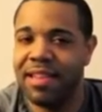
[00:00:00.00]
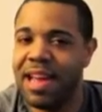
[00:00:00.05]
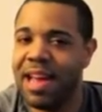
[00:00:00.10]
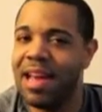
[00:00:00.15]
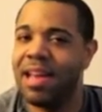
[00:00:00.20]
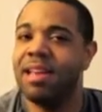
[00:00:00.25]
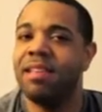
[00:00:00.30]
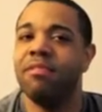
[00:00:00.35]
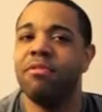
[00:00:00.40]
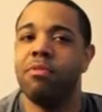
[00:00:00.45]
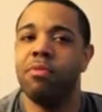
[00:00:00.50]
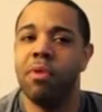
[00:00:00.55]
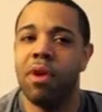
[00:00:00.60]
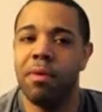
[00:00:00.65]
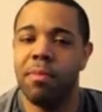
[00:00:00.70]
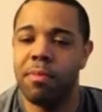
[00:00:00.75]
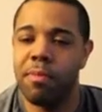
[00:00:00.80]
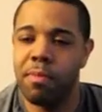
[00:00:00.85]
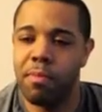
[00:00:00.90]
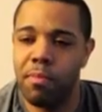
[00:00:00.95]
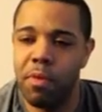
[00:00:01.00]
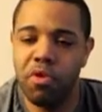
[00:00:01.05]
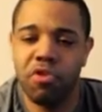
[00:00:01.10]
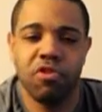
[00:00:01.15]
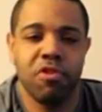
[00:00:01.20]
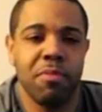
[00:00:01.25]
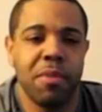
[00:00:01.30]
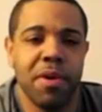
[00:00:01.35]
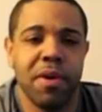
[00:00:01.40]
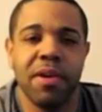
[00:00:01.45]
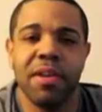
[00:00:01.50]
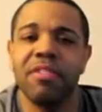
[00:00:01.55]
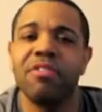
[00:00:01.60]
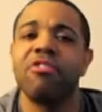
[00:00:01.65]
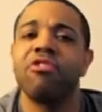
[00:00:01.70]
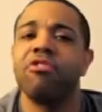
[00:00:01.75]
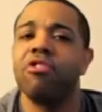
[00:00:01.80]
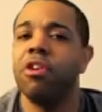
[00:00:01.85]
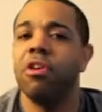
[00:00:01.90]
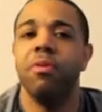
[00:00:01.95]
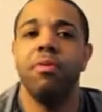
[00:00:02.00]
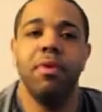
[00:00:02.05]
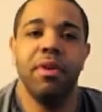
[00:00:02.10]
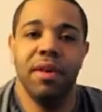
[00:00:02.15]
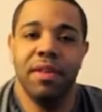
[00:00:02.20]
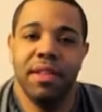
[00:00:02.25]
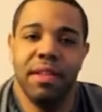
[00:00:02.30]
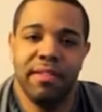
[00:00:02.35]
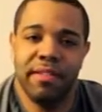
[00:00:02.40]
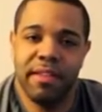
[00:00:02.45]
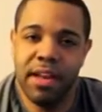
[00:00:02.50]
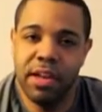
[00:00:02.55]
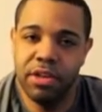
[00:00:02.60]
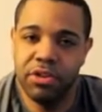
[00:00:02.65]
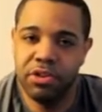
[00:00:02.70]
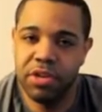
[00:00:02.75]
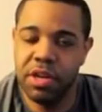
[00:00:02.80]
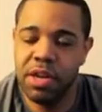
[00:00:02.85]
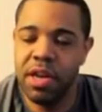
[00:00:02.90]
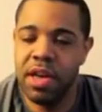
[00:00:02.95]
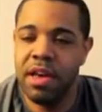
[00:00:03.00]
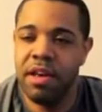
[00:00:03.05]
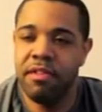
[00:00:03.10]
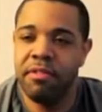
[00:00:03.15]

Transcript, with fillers: That is what most Americans struggle with in this country.